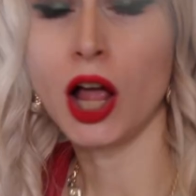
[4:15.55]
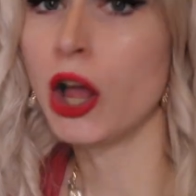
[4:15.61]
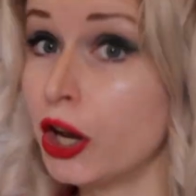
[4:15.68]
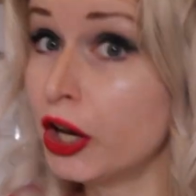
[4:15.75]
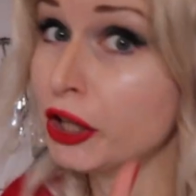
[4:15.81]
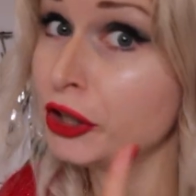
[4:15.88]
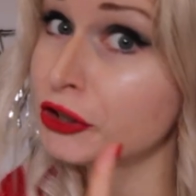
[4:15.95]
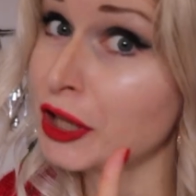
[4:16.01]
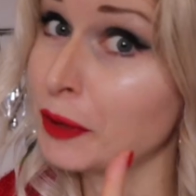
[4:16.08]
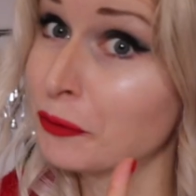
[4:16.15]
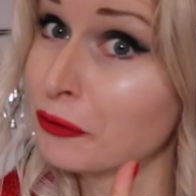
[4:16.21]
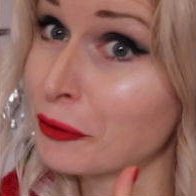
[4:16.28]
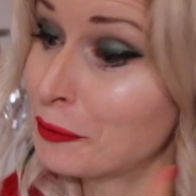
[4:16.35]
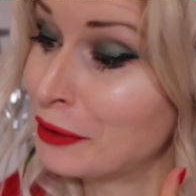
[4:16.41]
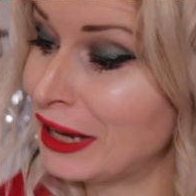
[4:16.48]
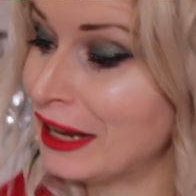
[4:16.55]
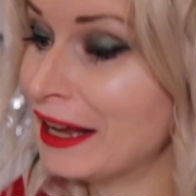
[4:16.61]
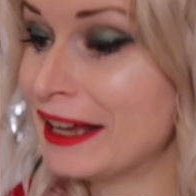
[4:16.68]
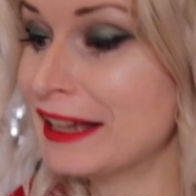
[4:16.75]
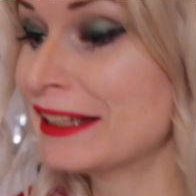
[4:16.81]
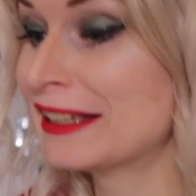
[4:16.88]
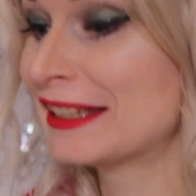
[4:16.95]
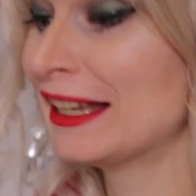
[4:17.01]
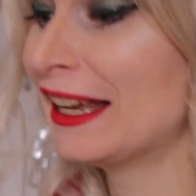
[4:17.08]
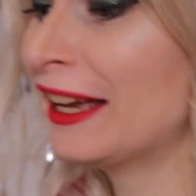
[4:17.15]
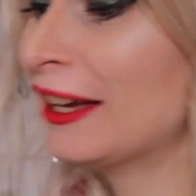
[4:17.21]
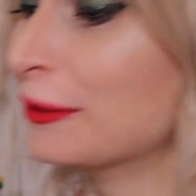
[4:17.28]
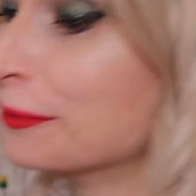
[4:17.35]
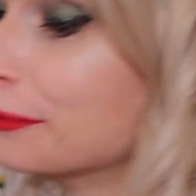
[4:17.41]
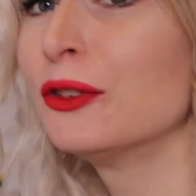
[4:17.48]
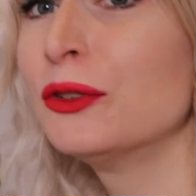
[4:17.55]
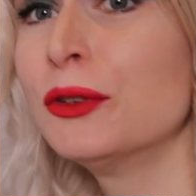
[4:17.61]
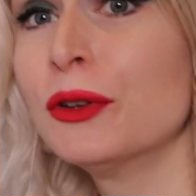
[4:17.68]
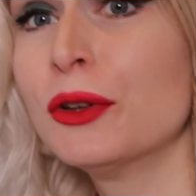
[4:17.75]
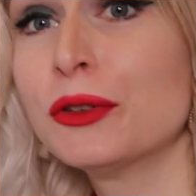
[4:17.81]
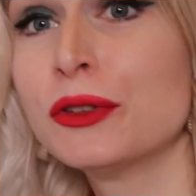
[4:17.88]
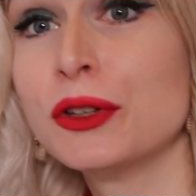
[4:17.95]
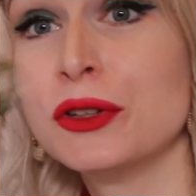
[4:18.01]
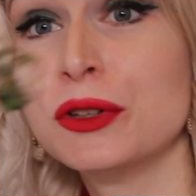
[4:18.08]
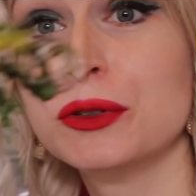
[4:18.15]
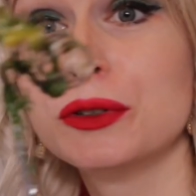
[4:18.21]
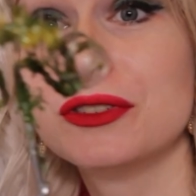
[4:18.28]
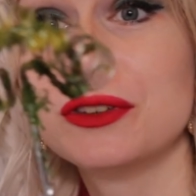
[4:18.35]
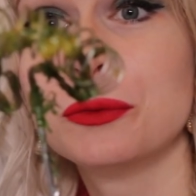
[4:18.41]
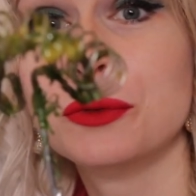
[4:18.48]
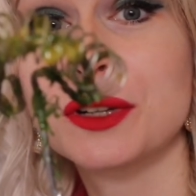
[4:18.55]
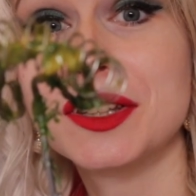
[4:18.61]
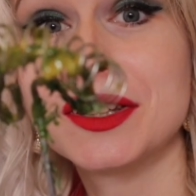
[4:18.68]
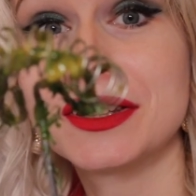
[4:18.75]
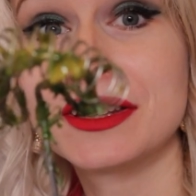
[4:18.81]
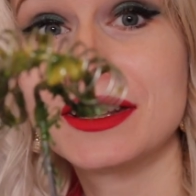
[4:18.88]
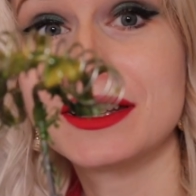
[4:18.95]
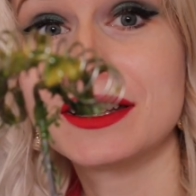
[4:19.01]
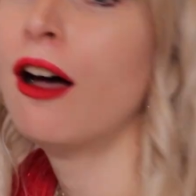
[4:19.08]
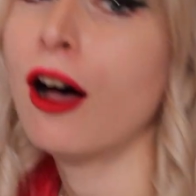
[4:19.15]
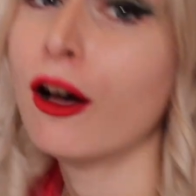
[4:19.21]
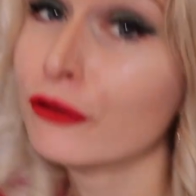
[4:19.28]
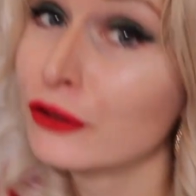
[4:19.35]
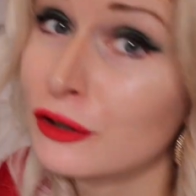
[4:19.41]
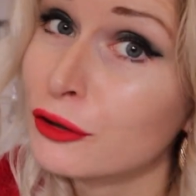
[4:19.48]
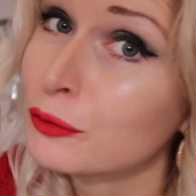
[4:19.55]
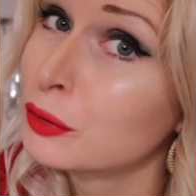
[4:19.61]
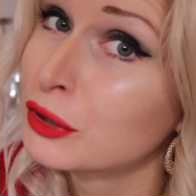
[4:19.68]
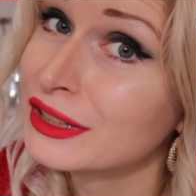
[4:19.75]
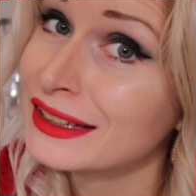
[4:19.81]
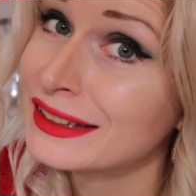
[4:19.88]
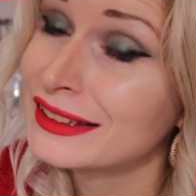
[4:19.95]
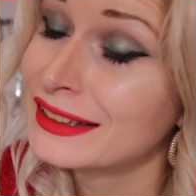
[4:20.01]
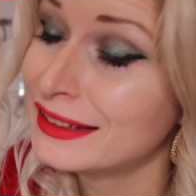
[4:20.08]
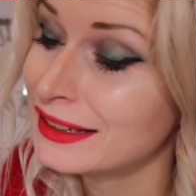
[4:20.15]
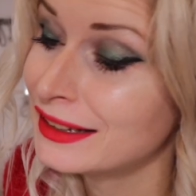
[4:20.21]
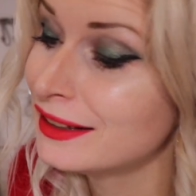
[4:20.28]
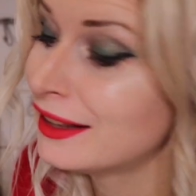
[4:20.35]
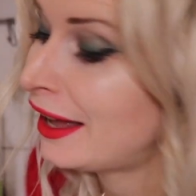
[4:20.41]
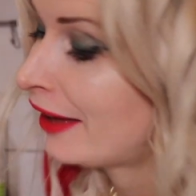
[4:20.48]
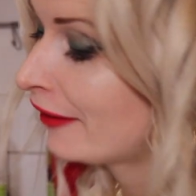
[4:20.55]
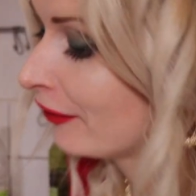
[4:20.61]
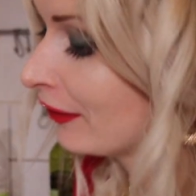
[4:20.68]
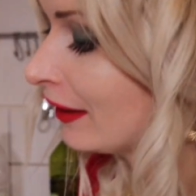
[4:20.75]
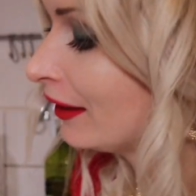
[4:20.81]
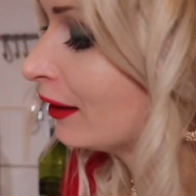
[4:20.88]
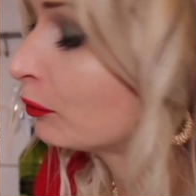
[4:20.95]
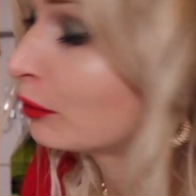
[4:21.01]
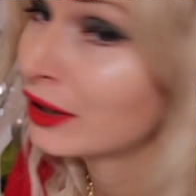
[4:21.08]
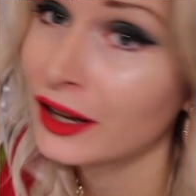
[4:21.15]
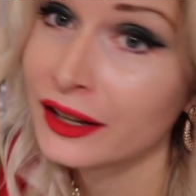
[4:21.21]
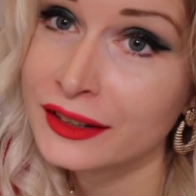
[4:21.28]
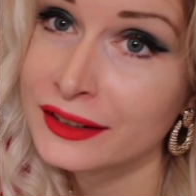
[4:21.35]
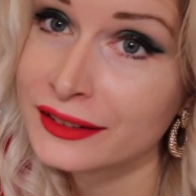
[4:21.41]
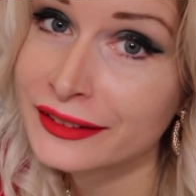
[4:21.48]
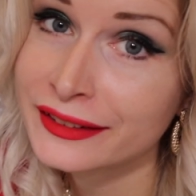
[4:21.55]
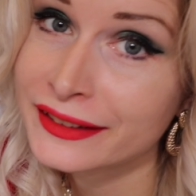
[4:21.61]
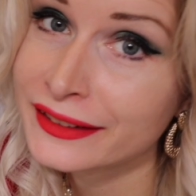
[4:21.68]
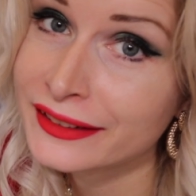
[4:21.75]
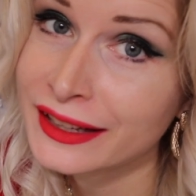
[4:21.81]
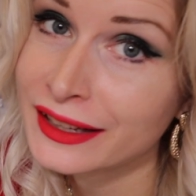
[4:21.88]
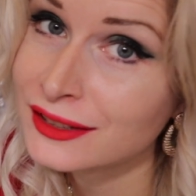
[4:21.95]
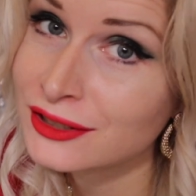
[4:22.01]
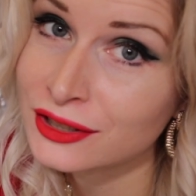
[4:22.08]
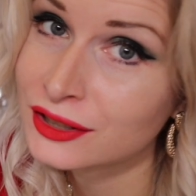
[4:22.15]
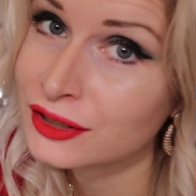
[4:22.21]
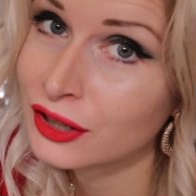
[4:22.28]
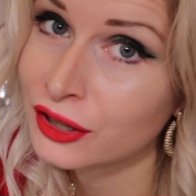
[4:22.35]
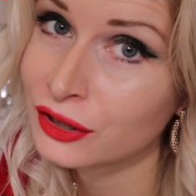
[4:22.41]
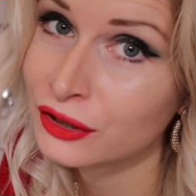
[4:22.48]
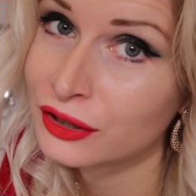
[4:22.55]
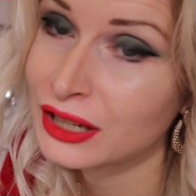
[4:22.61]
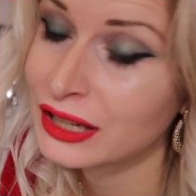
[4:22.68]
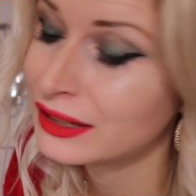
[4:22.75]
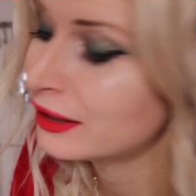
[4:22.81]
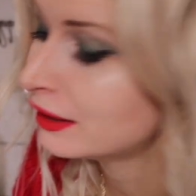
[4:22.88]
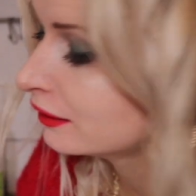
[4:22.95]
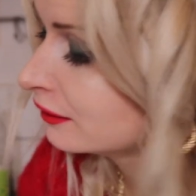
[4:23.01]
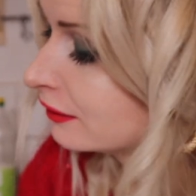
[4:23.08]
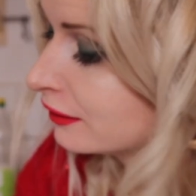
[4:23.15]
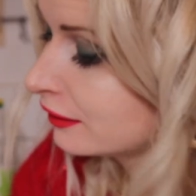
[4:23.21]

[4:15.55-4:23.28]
A little tip from me is um, do not use the whisk after you put in the dill and the spring onions because that's just not a good idea